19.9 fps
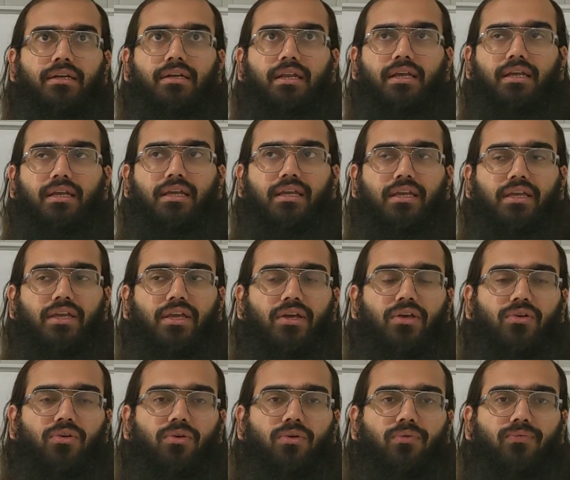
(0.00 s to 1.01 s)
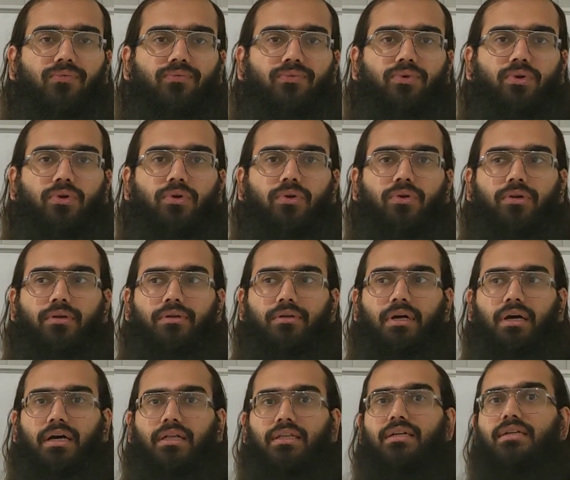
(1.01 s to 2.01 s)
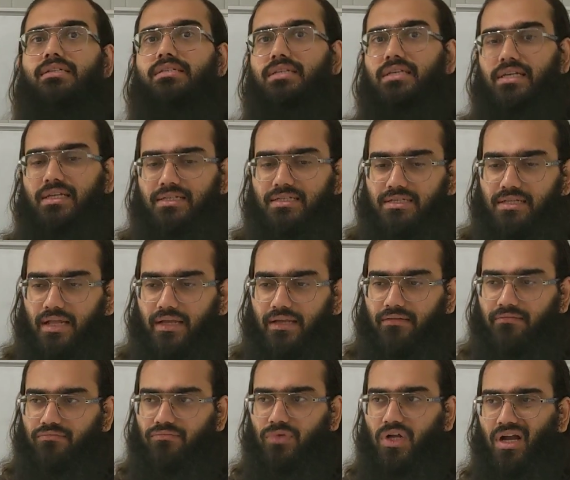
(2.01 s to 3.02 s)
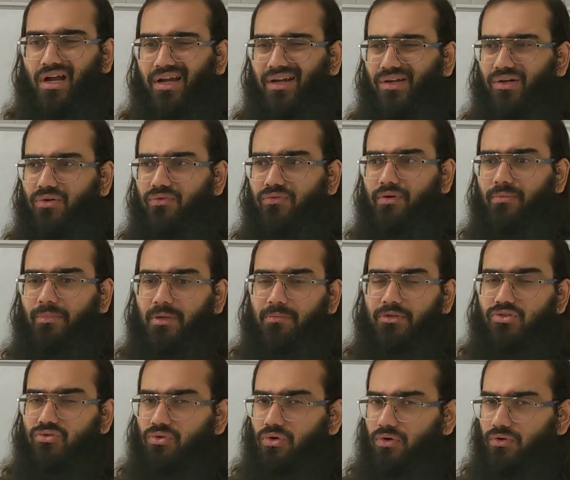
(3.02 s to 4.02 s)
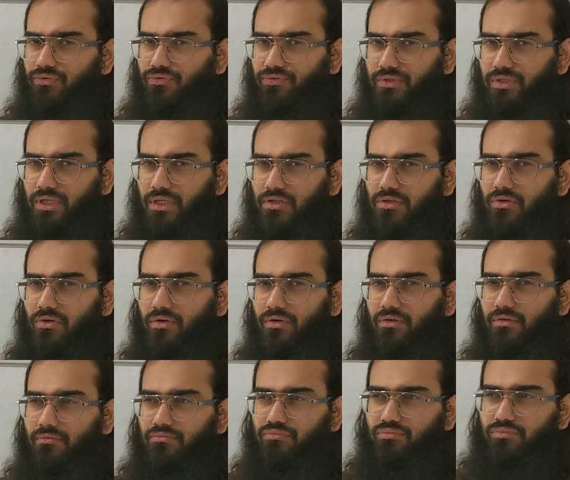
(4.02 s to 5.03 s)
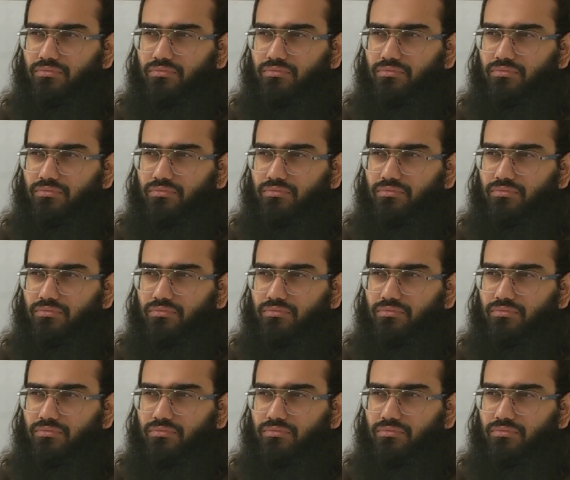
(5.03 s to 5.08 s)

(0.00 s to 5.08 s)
taking care of your other skills, like kind of a maybe soft skill or